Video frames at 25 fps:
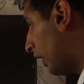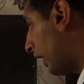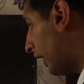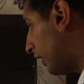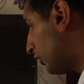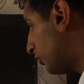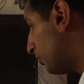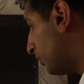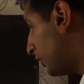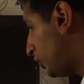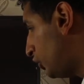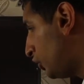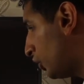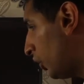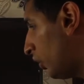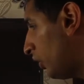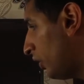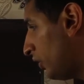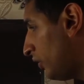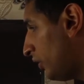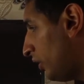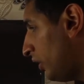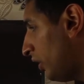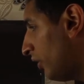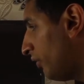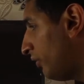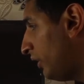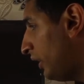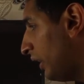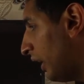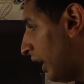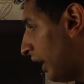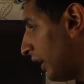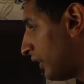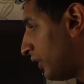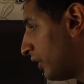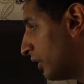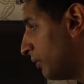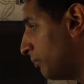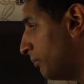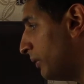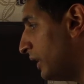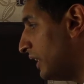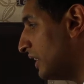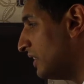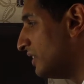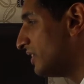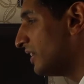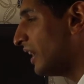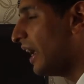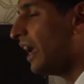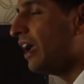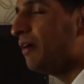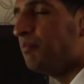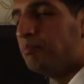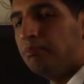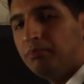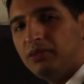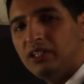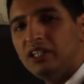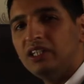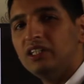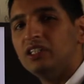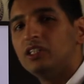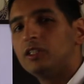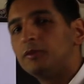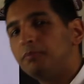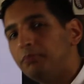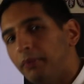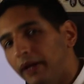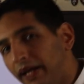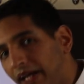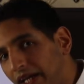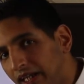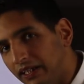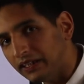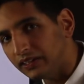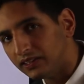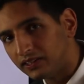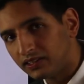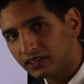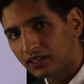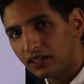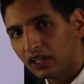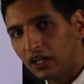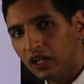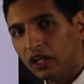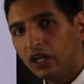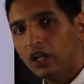as majority of the atom is empty space.